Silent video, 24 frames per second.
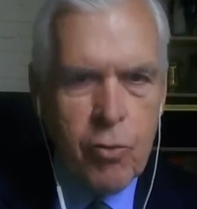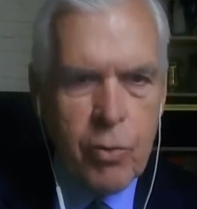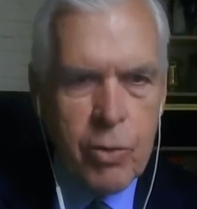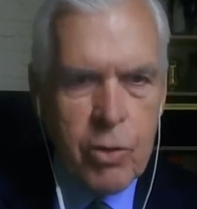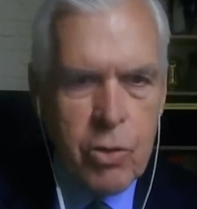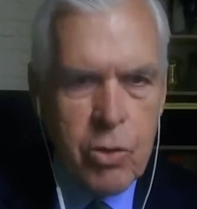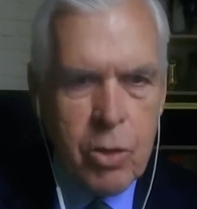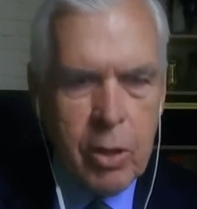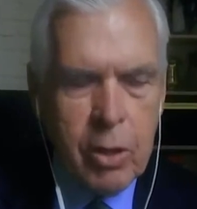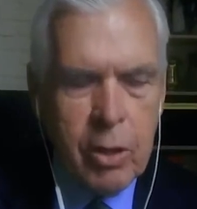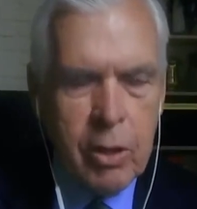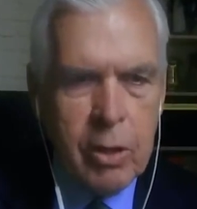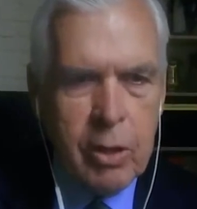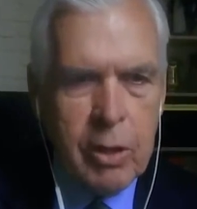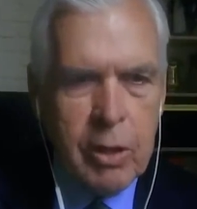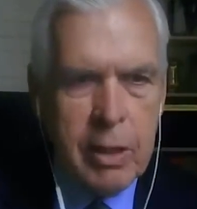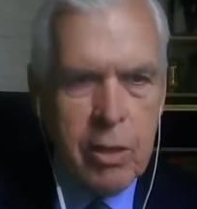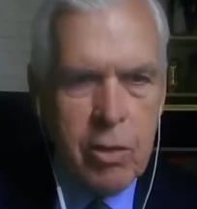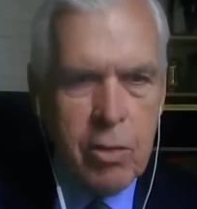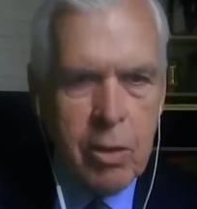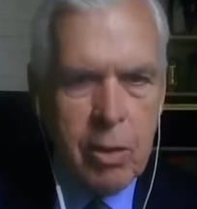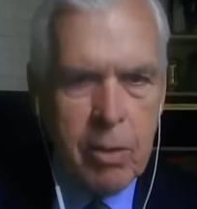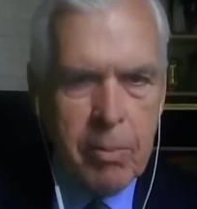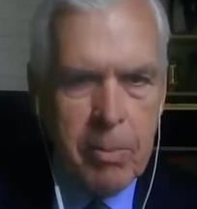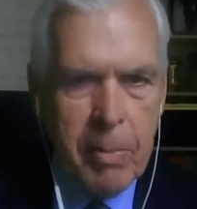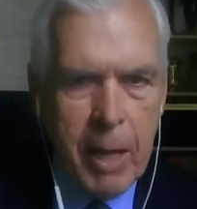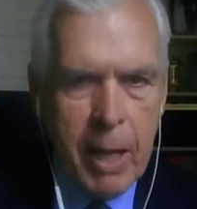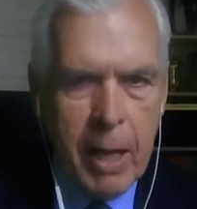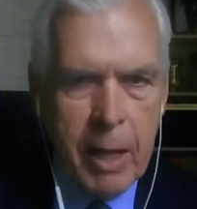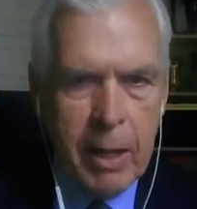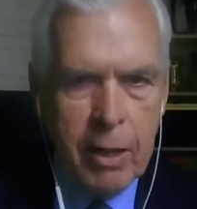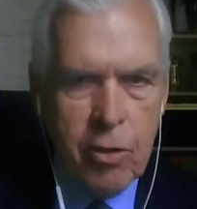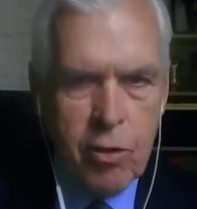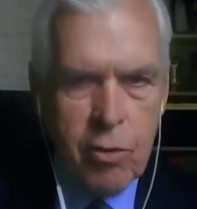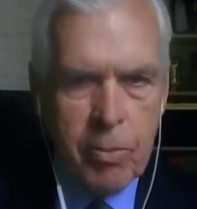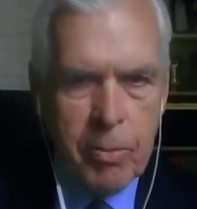rigidities in
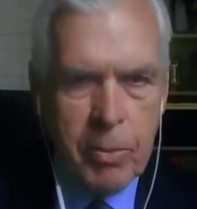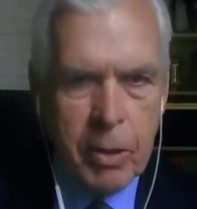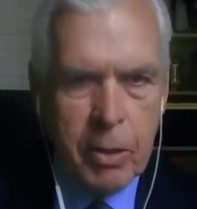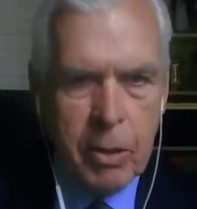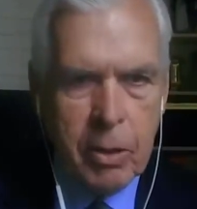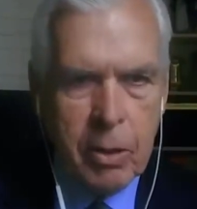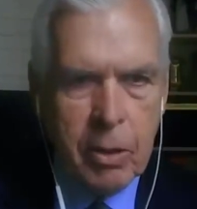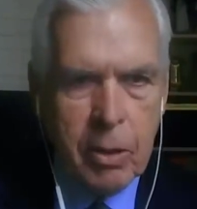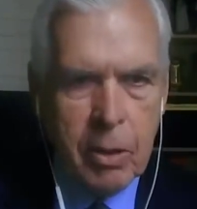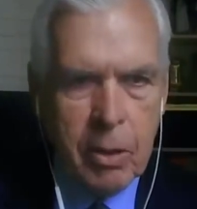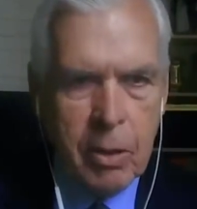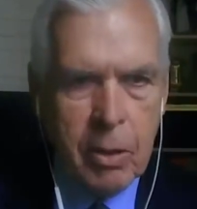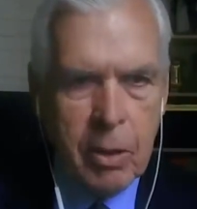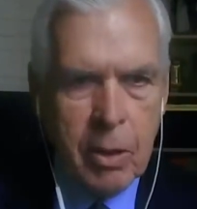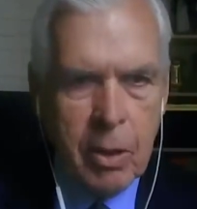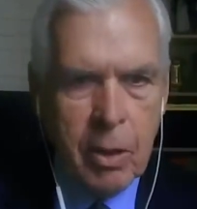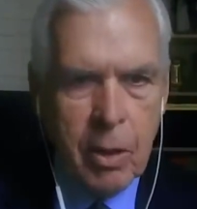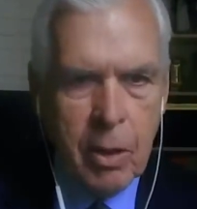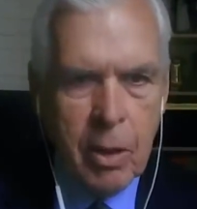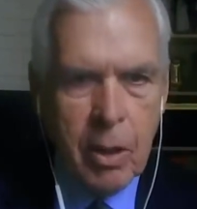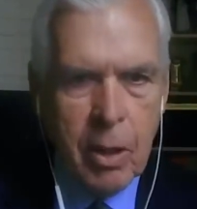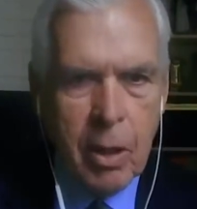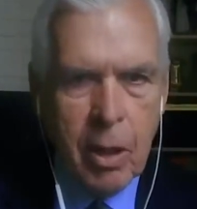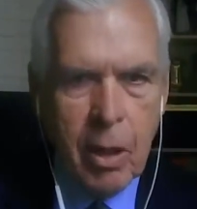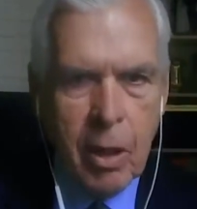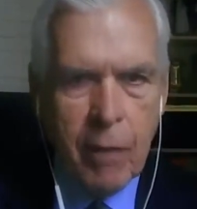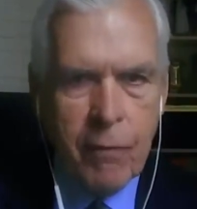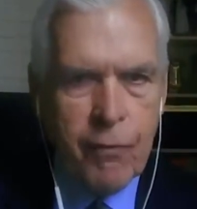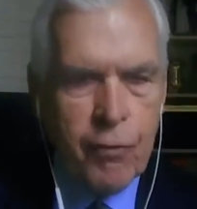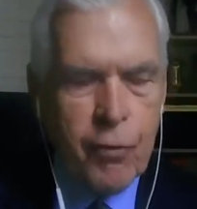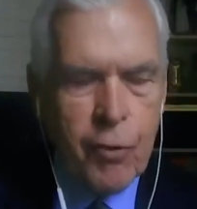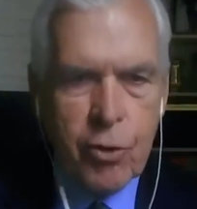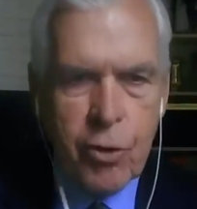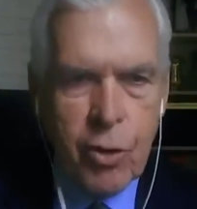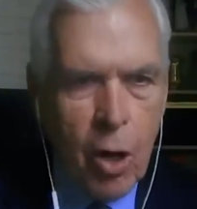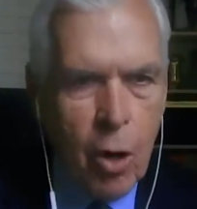management
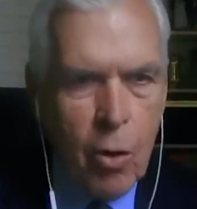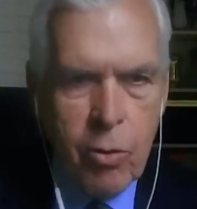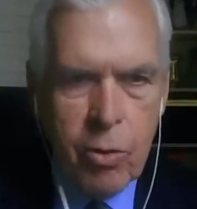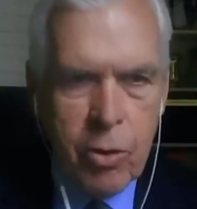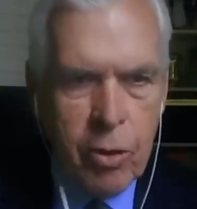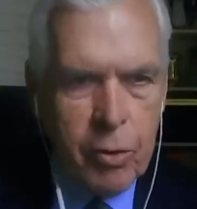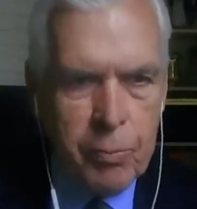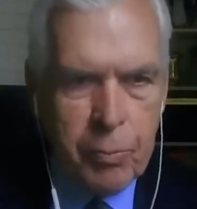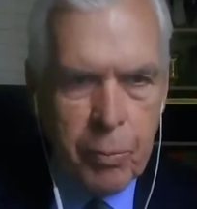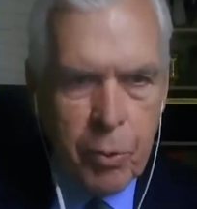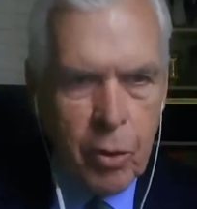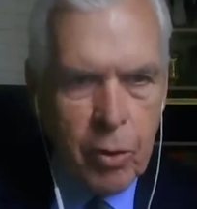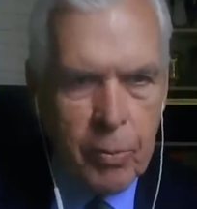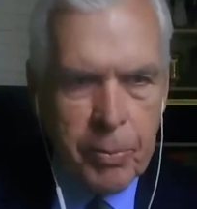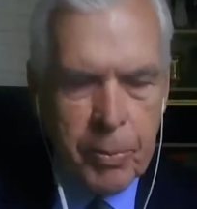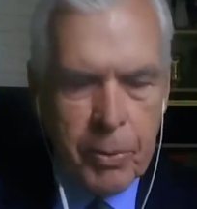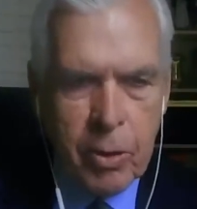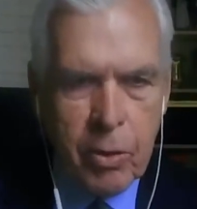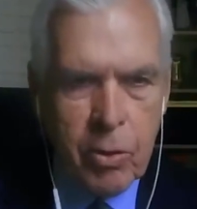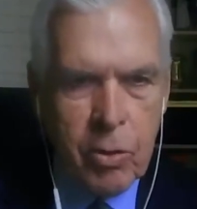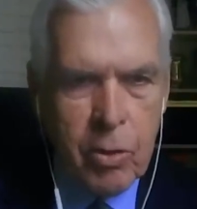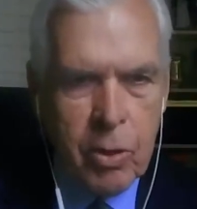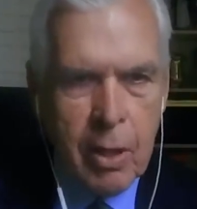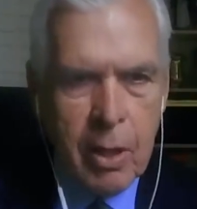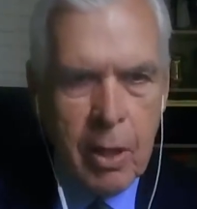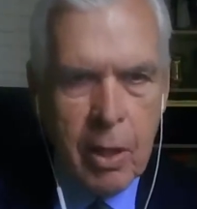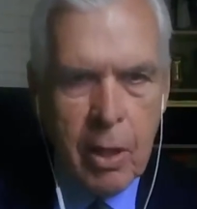for no good purpose.